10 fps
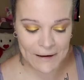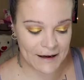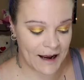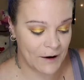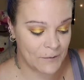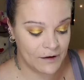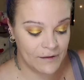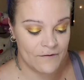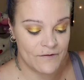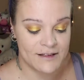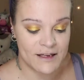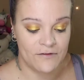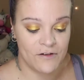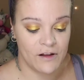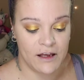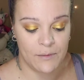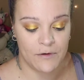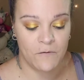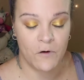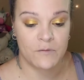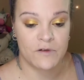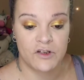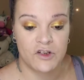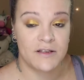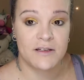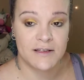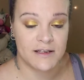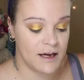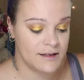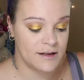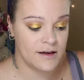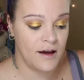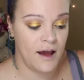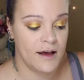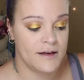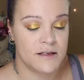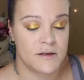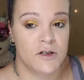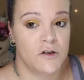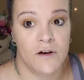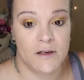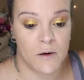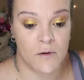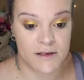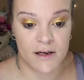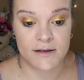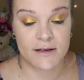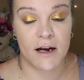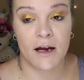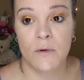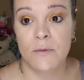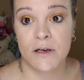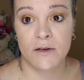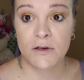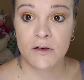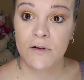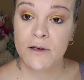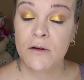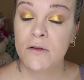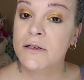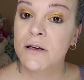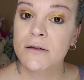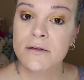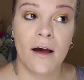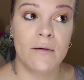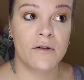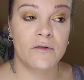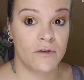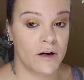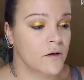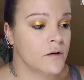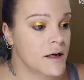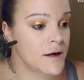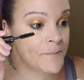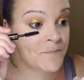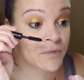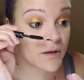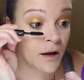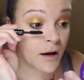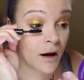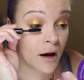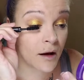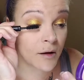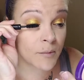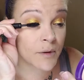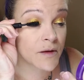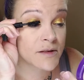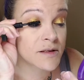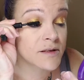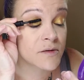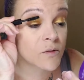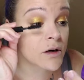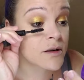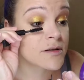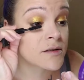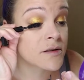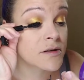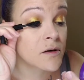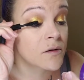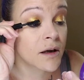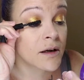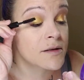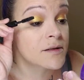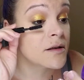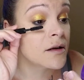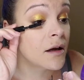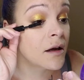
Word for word: But I really love this. I feel like it performs just as nicely as the Too Faced Better Than Sex, and I'm obsessed with Too Faced Better Than Sex. I have been for a very long time. Um, this works so nice.